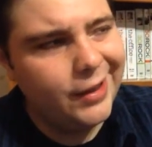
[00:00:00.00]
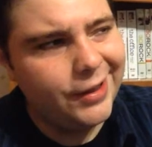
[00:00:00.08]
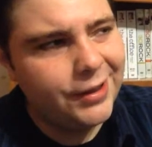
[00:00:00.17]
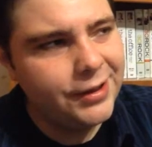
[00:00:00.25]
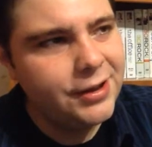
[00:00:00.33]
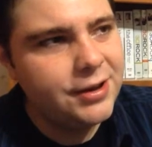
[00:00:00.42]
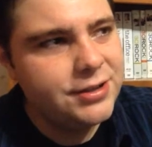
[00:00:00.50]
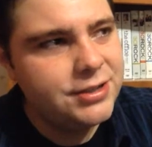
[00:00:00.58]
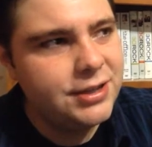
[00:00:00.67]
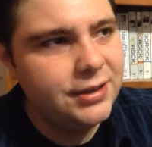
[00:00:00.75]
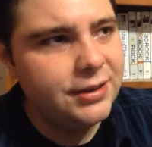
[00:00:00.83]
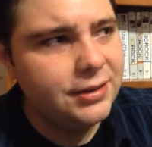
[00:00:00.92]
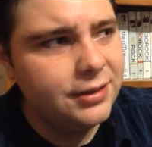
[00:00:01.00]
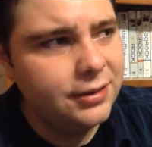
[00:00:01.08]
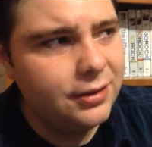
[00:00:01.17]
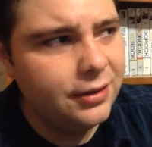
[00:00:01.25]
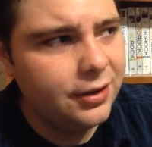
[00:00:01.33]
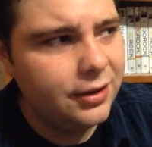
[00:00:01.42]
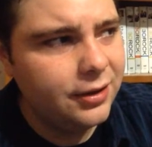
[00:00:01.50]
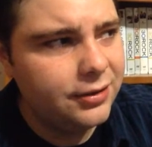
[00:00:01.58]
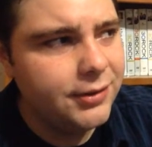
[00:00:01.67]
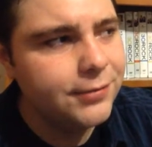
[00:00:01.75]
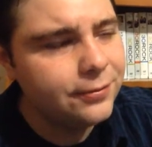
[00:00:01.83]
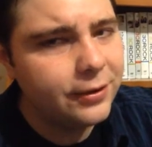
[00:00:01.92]
I, I could have seen a
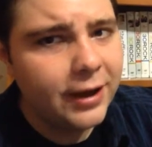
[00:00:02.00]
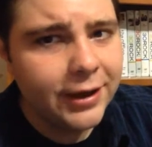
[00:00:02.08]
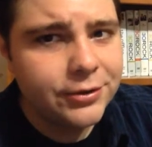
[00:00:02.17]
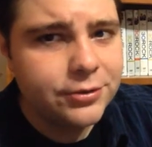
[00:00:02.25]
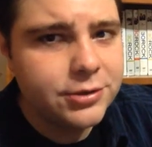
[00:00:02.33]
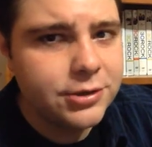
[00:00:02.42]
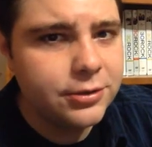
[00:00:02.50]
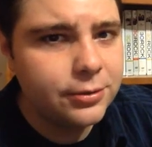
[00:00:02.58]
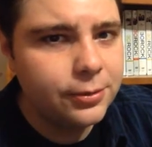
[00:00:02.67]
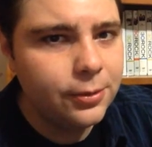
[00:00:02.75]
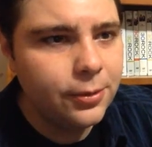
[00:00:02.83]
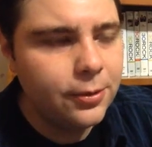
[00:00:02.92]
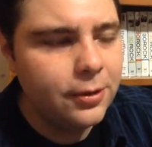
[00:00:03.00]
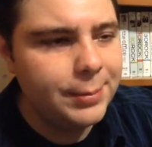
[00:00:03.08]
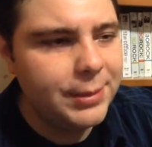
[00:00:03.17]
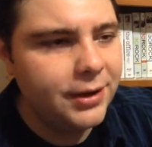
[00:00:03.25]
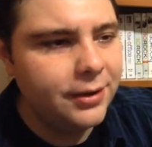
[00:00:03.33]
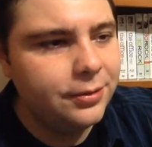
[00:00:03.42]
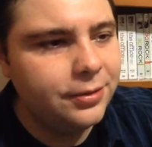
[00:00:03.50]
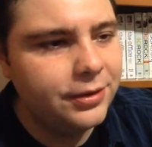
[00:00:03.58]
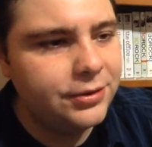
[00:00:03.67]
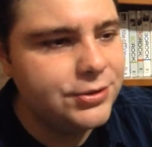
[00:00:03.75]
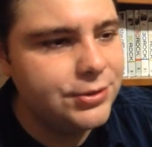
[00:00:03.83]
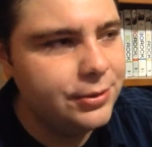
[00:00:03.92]
different actress in the role. I mean, I don't
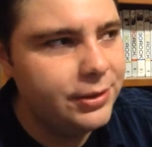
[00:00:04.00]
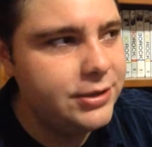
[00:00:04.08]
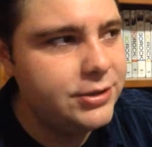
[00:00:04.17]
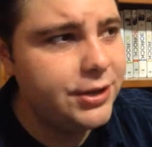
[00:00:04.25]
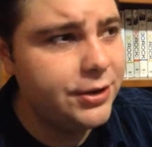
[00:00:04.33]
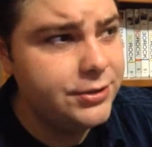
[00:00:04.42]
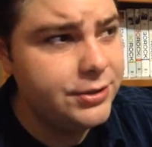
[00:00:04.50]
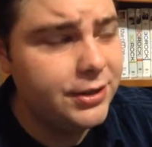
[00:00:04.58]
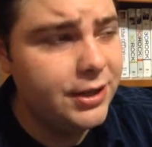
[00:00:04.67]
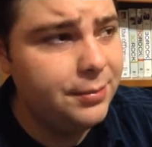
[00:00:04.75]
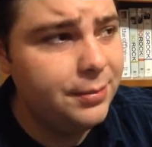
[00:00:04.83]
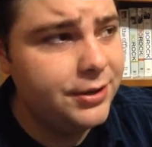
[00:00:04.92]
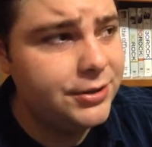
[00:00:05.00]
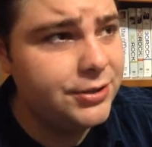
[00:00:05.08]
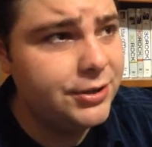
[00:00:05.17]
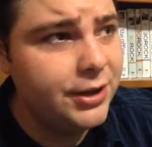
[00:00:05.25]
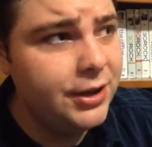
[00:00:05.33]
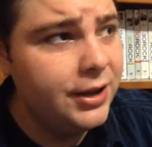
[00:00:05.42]
think she really sells it that much.